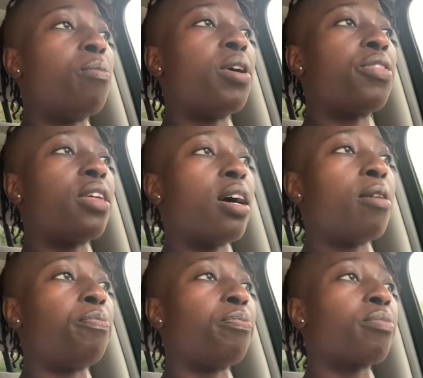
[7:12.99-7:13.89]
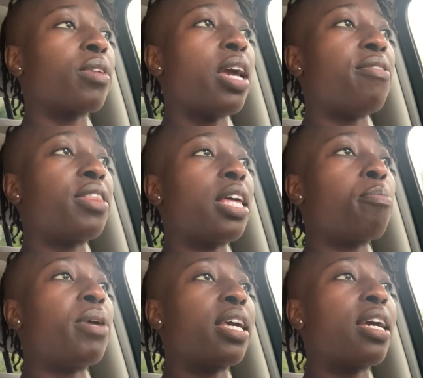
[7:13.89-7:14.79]
with everything
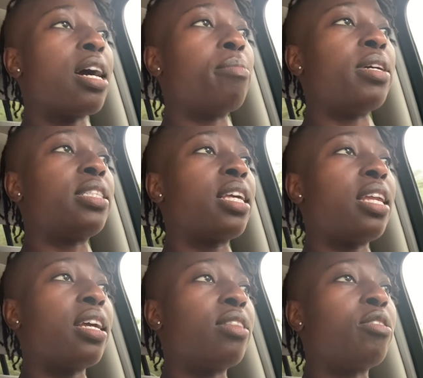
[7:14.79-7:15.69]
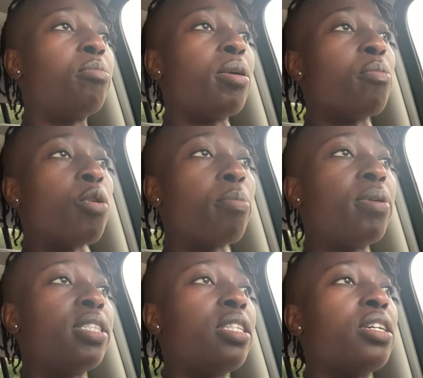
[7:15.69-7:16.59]
picking up, it's getting a little bit more
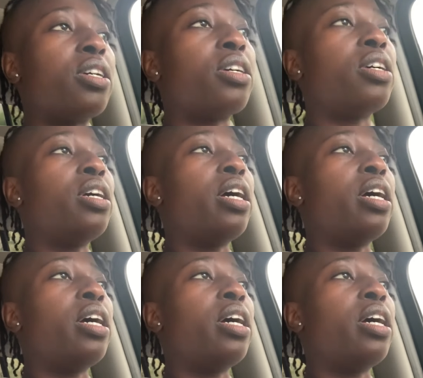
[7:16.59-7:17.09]
busier.